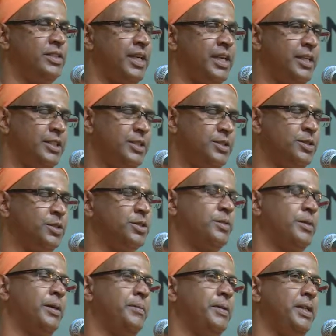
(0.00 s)
thanks to
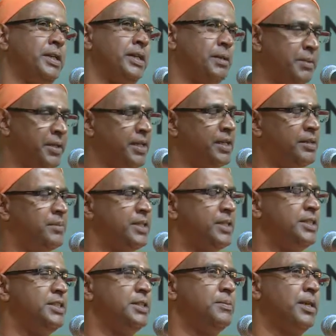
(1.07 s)
Swami
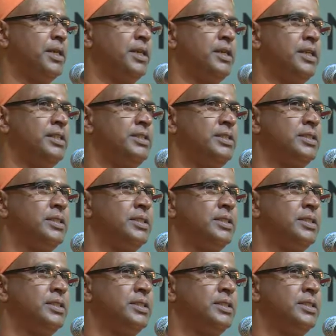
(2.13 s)
Abhiramananji Maharaj,